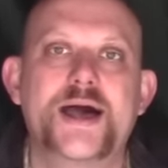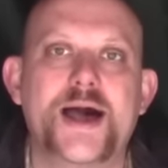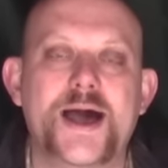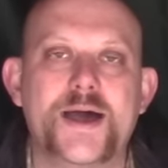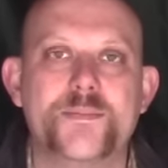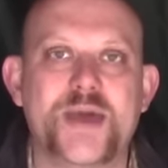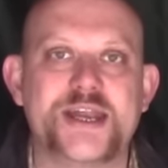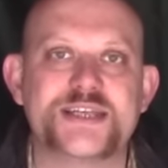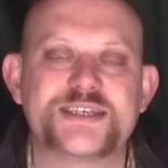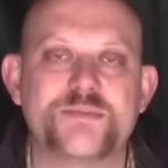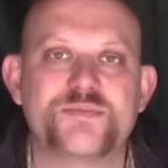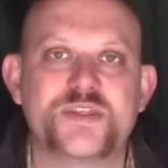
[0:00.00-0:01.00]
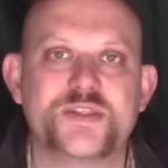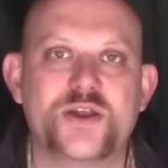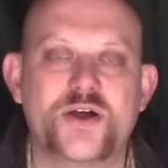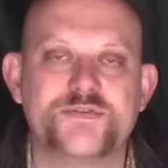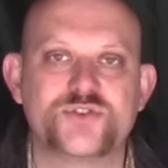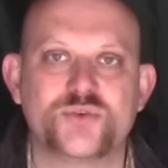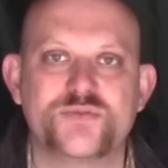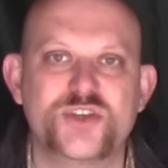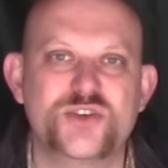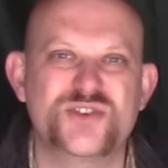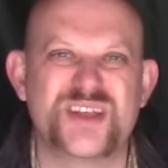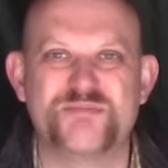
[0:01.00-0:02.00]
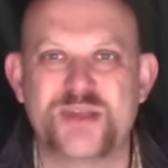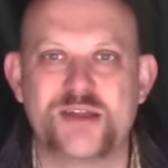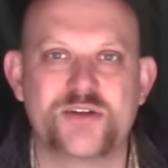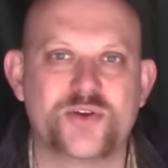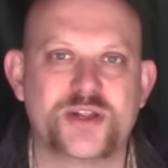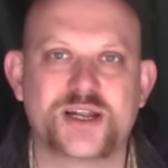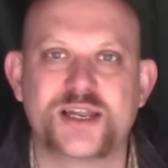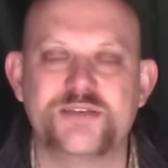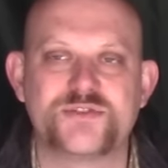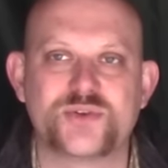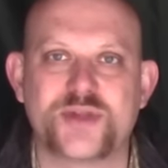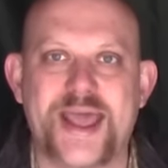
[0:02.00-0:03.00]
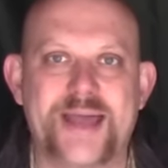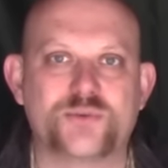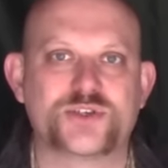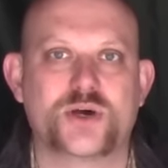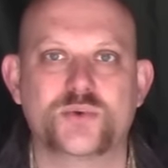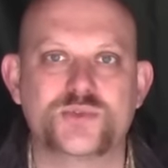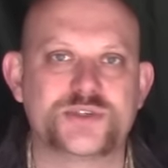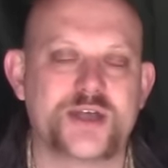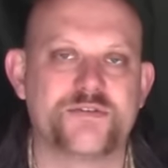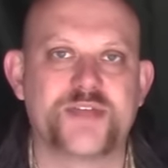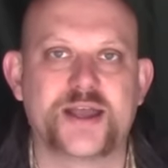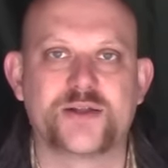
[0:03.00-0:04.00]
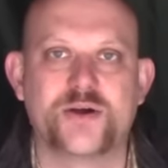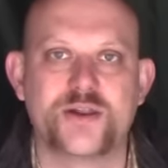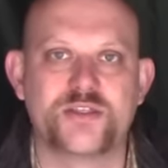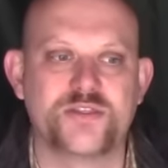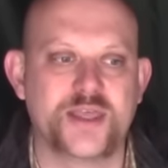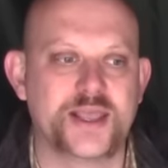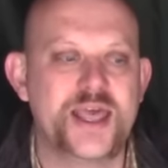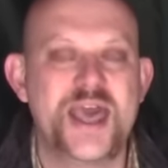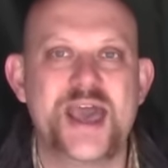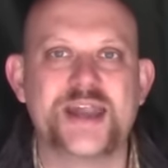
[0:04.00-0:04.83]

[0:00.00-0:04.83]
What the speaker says: And it's something that I've sort of used it periodically for sort of household stuff, that kind of thing.